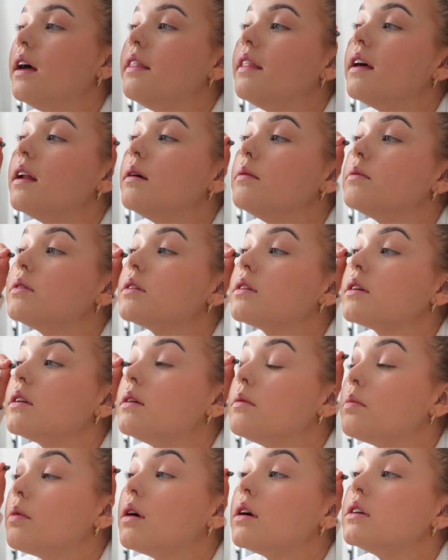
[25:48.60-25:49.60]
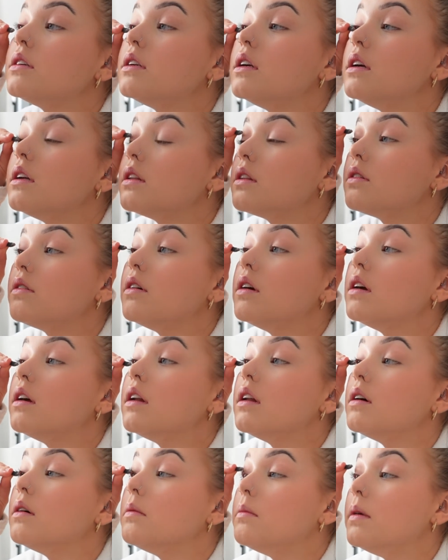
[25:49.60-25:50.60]
and then I'm just gonna brush it through a
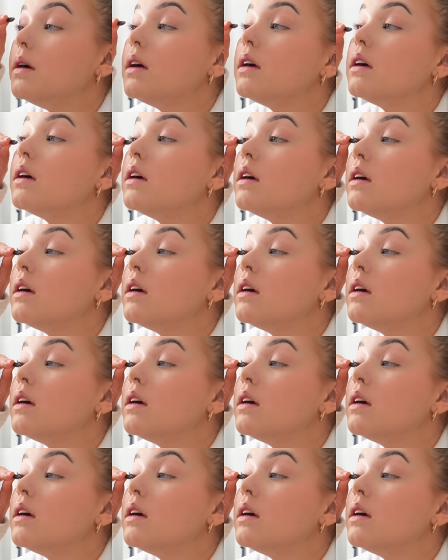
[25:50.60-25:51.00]
little bit.